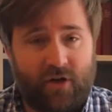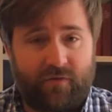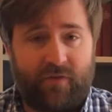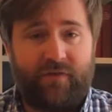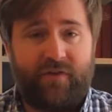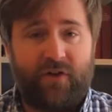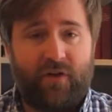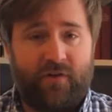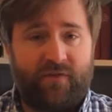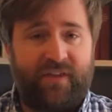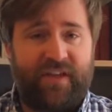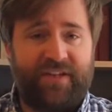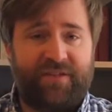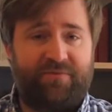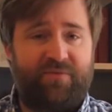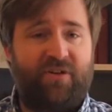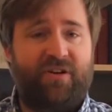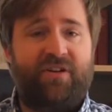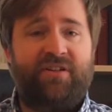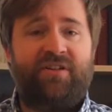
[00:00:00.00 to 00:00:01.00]
overview of these
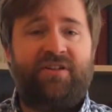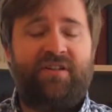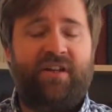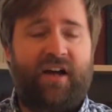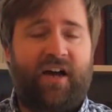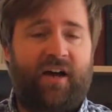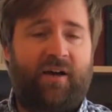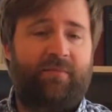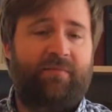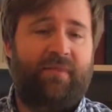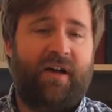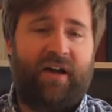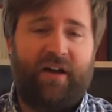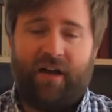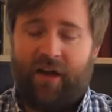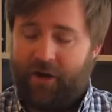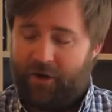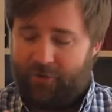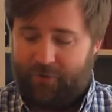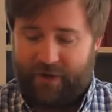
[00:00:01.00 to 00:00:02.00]
books,
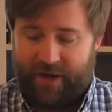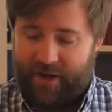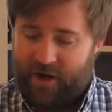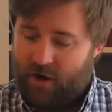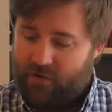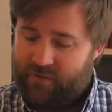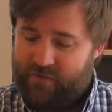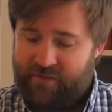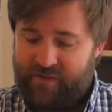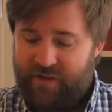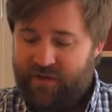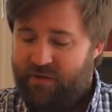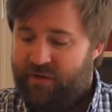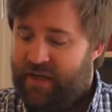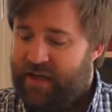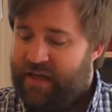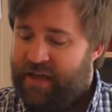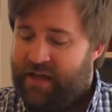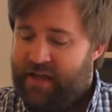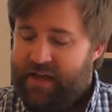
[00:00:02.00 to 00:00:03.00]
a great overview,
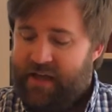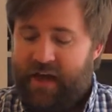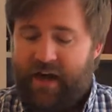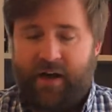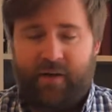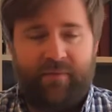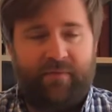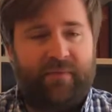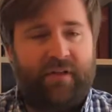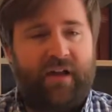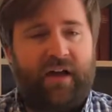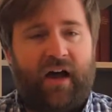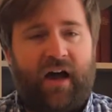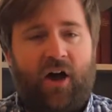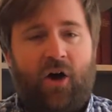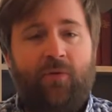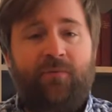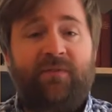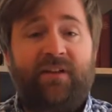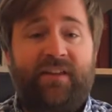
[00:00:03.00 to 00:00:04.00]

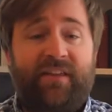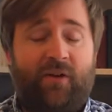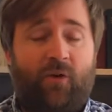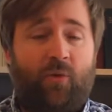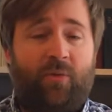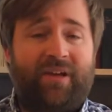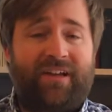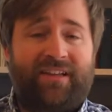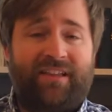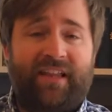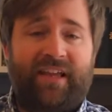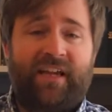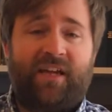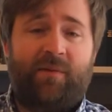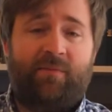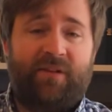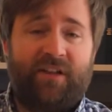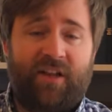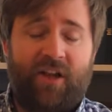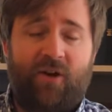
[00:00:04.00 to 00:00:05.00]
hopefully there will be a
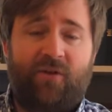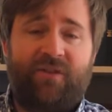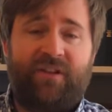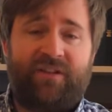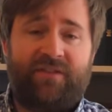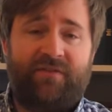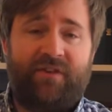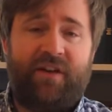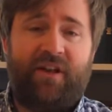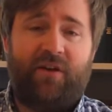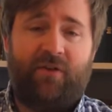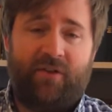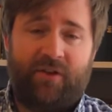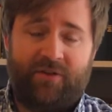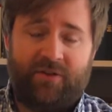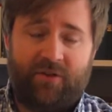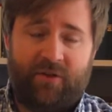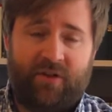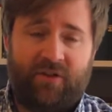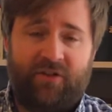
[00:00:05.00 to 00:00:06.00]
link below this video
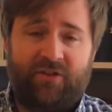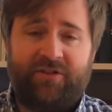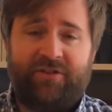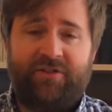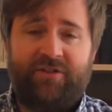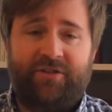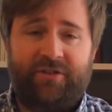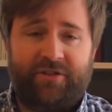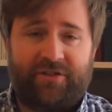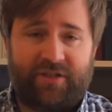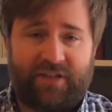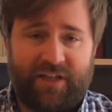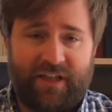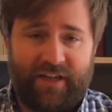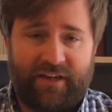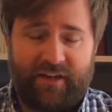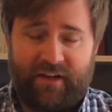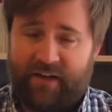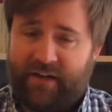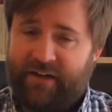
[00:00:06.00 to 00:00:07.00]
that you can just
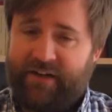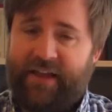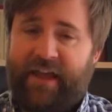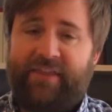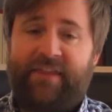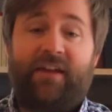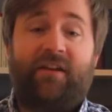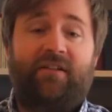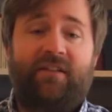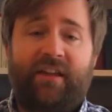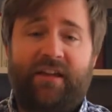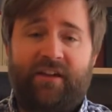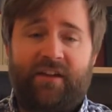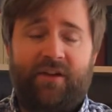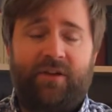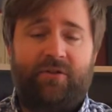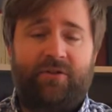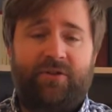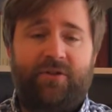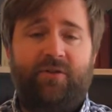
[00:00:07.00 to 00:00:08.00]
click on, and that'll link
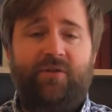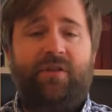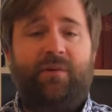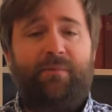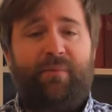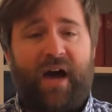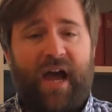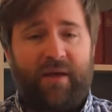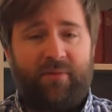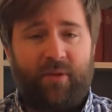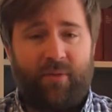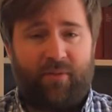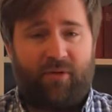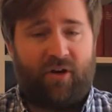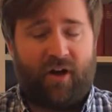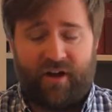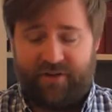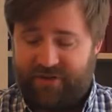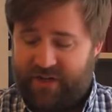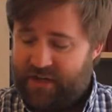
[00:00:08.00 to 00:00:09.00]
you to the Bible
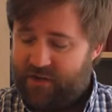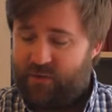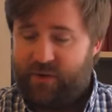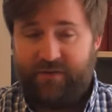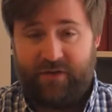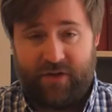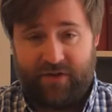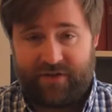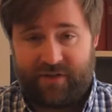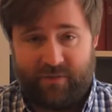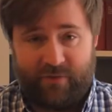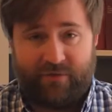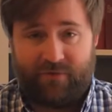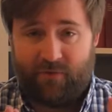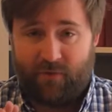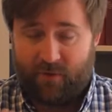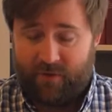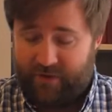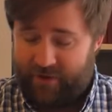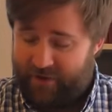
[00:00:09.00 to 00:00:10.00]
Project. We've used them
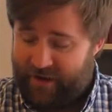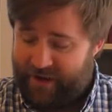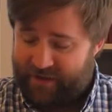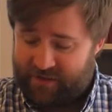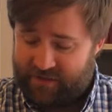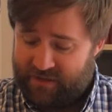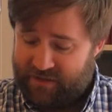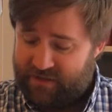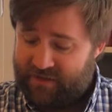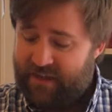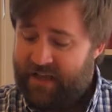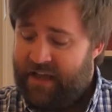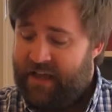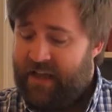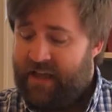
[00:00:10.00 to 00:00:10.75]
before, they're excellent.